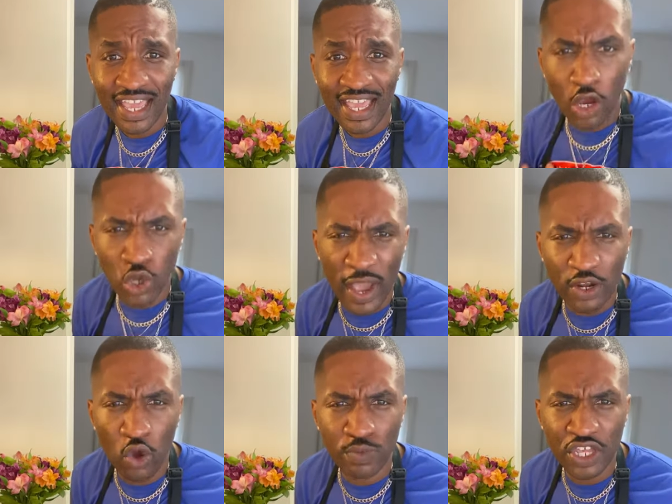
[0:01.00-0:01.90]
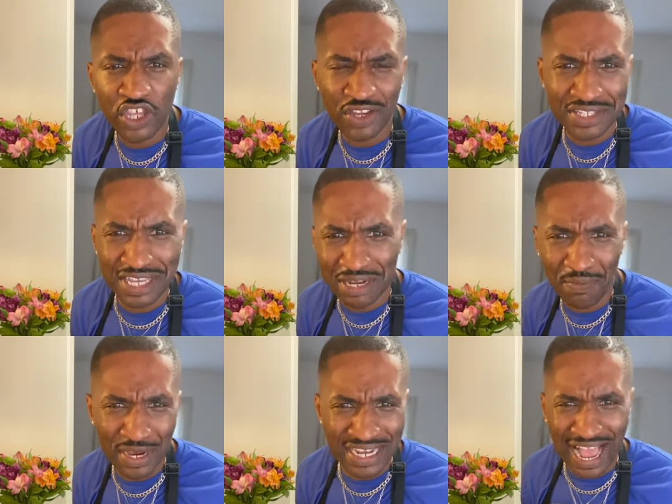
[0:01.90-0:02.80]
Are you at home this year
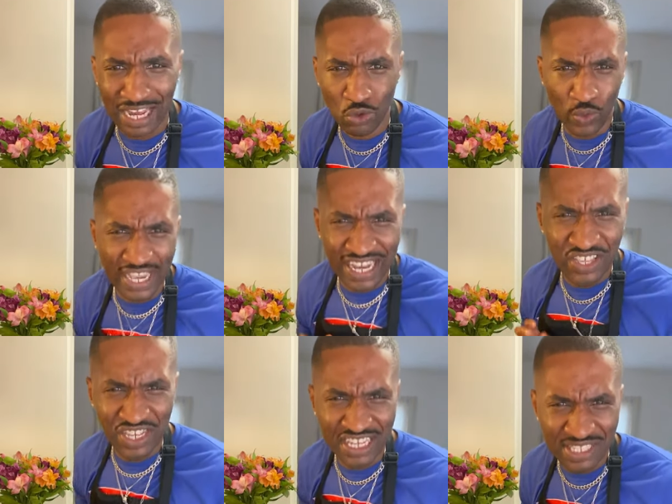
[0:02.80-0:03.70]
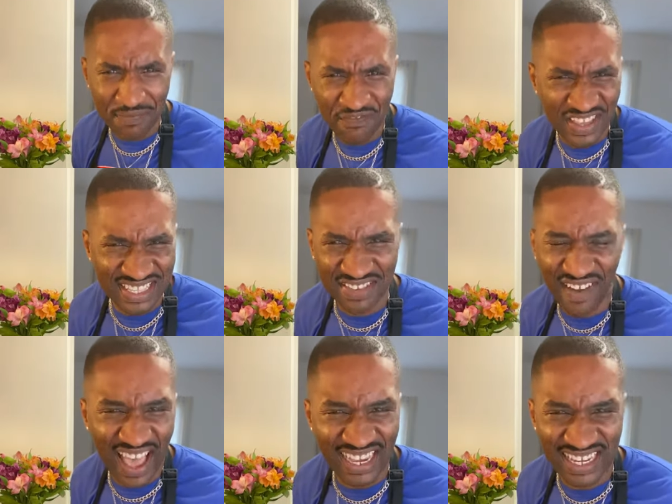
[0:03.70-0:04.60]
celebrating Halloween and you need some festive
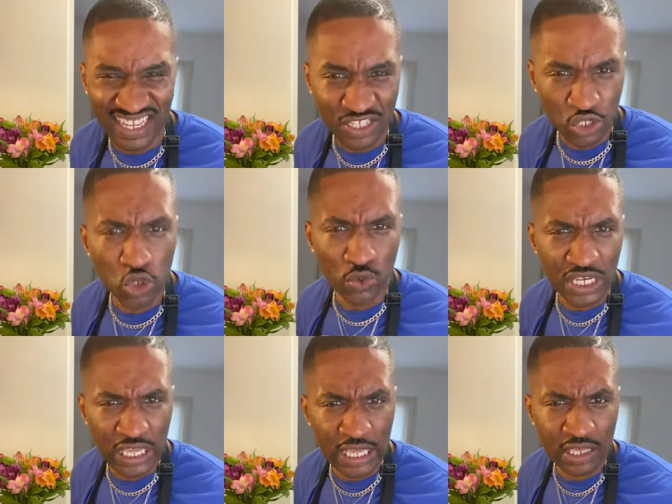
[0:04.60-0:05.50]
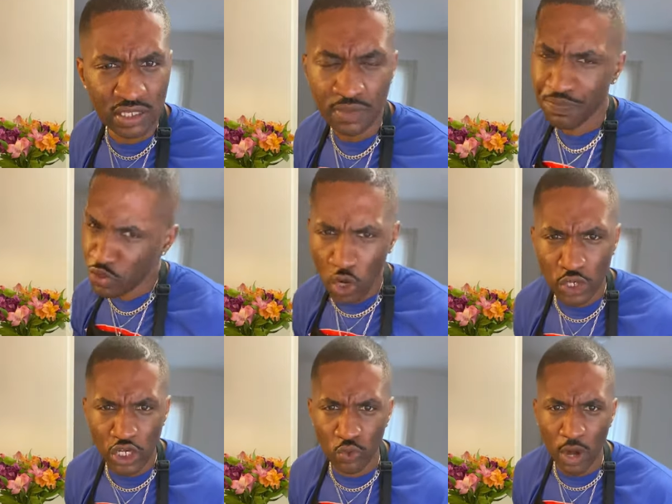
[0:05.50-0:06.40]
ideas to do with the kids? No
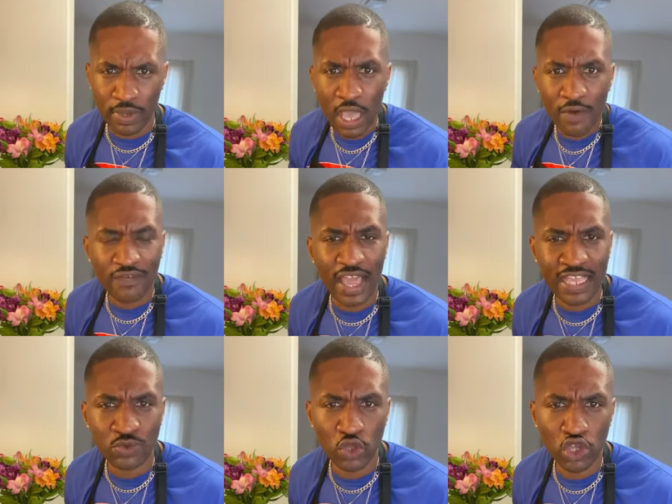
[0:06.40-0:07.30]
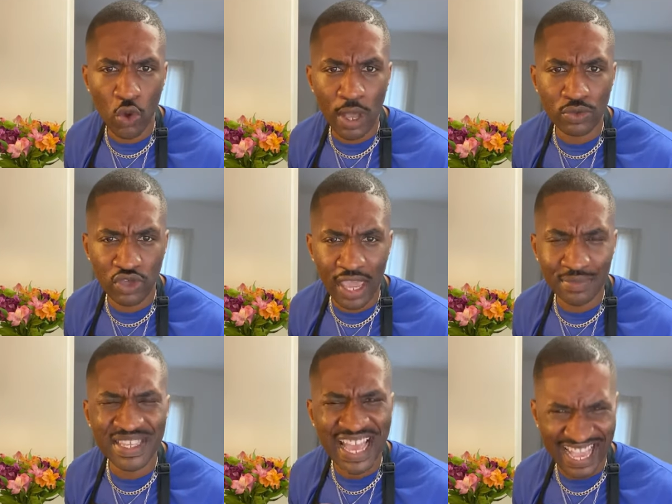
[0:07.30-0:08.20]
need to worry. Flames with Joel
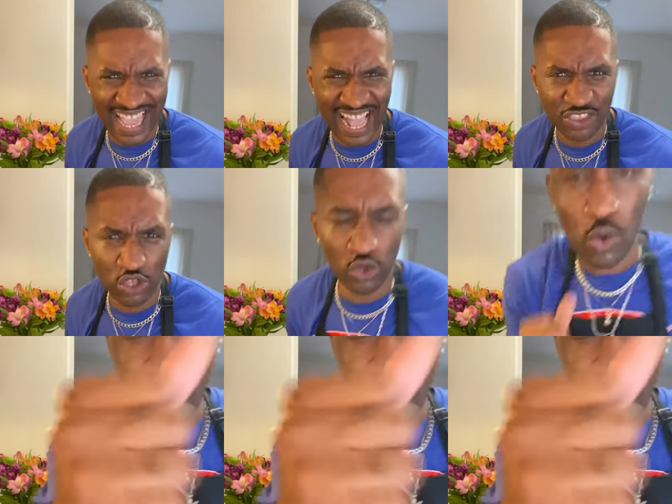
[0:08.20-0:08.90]
James got you.